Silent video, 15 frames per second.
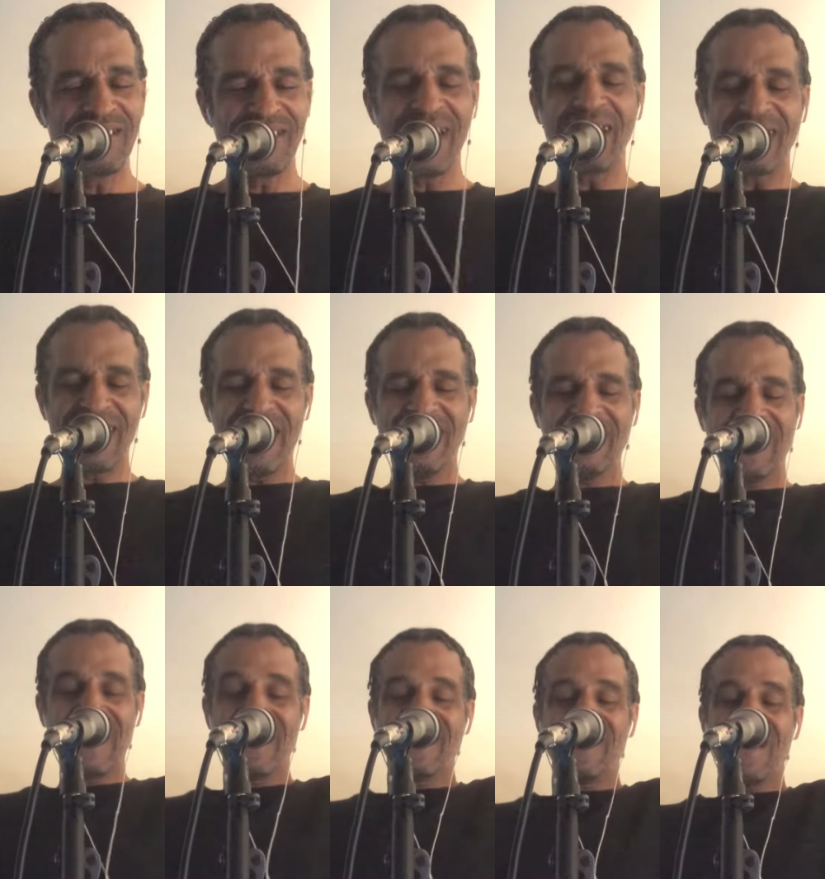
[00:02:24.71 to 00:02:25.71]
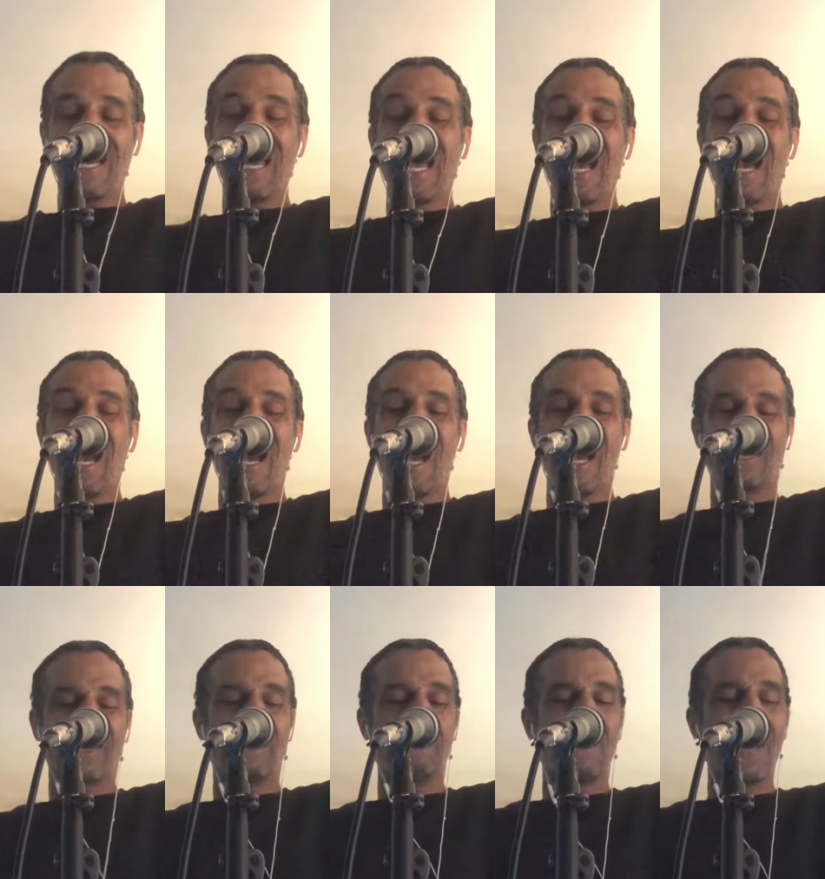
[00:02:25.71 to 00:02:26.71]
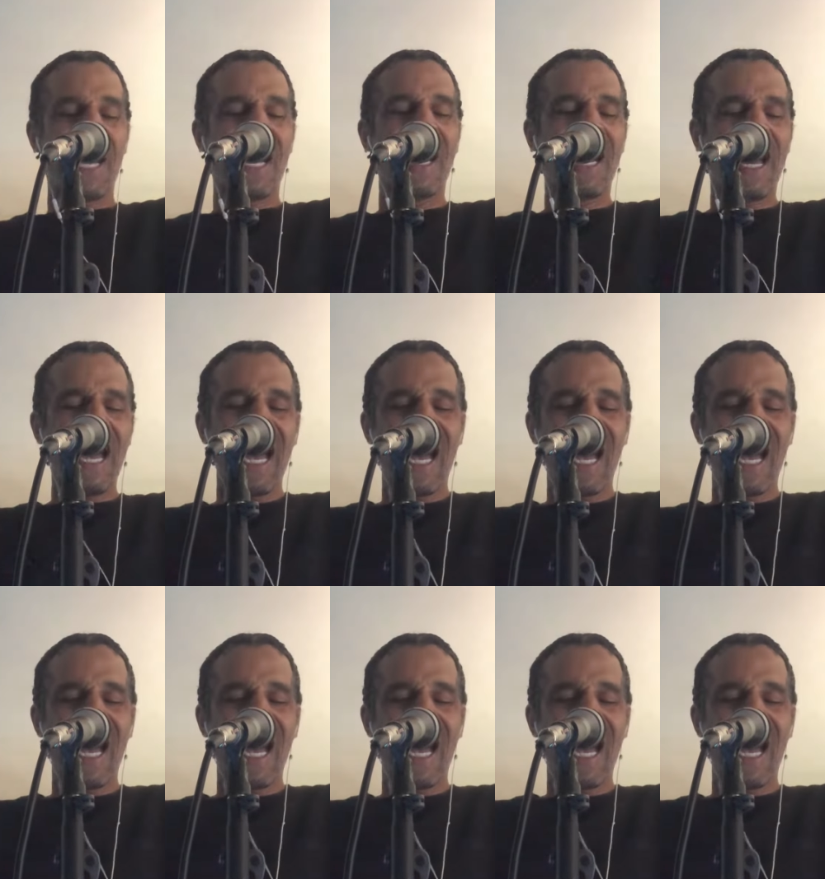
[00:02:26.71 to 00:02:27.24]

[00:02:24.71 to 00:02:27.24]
nothing to talk about.